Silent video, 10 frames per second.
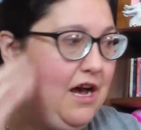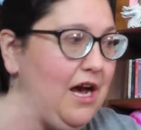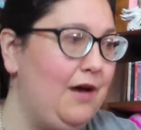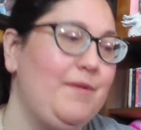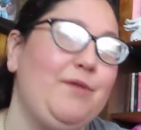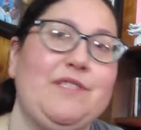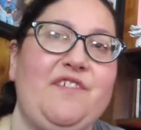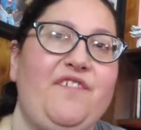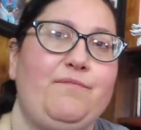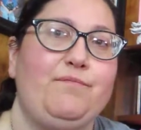It was
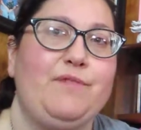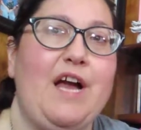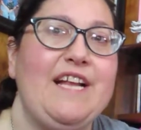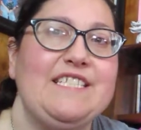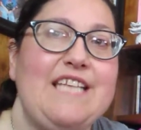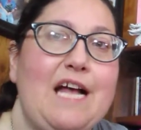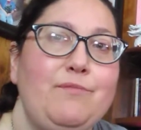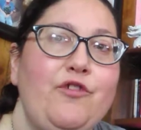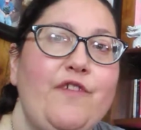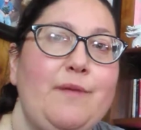a kind of sad
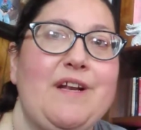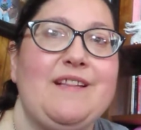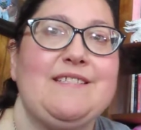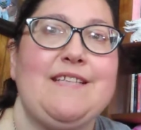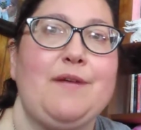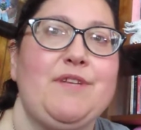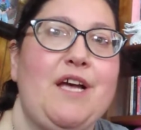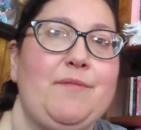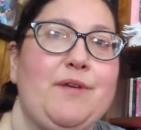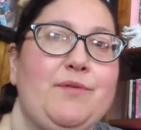movie, but at the same
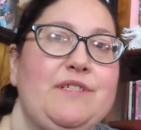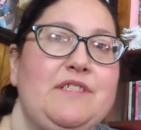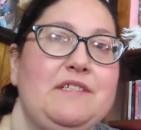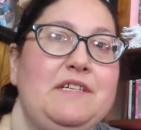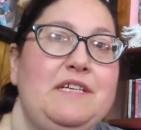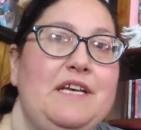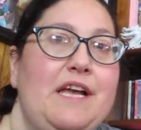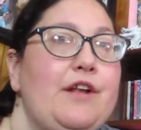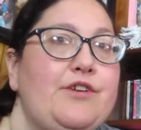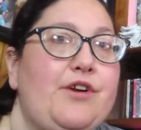time it was
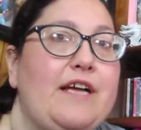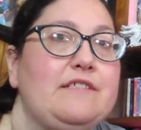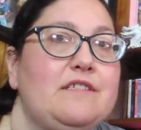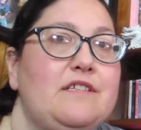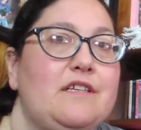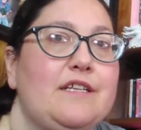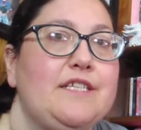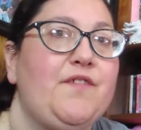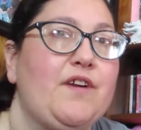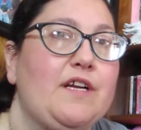interesting, a
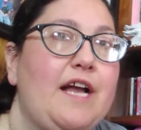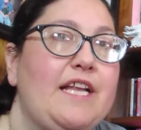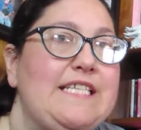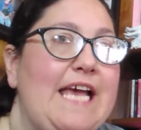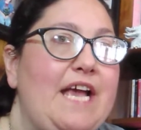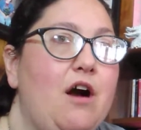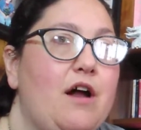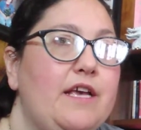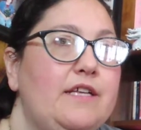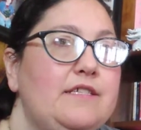different kind of take
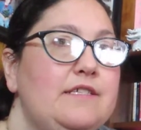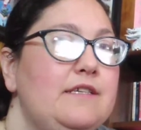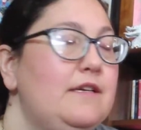on it.